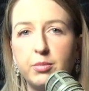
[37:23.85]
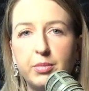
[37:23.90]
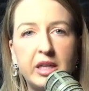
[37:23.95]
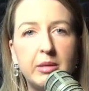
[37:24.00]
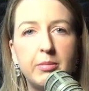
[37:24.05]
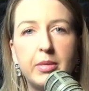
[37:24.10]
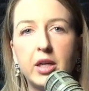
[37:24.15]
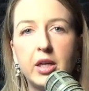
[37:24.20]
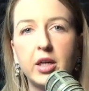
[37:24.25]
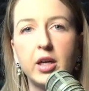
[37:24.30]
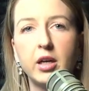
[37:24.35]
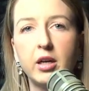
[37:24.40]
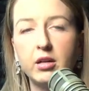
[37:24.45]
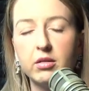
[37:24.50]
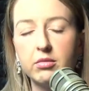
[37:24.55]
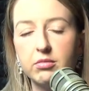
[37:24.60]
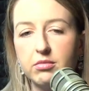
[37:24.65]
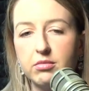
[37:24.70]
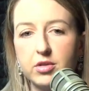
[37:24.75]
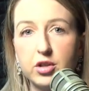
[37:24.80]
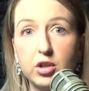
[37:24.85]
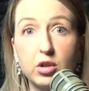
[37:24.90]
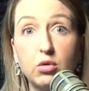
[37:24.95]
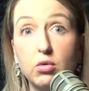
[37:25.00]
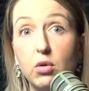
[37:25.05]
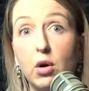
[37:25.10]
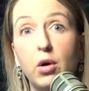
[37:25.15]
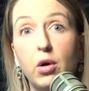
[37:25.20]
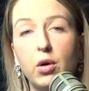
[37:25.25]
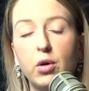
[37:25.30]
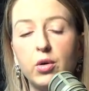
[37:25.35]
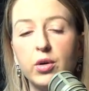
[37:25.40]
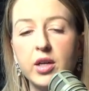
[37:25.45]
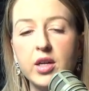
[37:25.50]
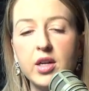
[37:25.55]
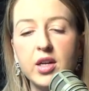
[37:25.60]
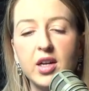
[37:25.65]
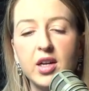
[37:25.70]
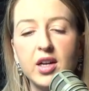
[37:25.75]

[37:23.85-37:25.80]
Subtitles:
to be better, to grow.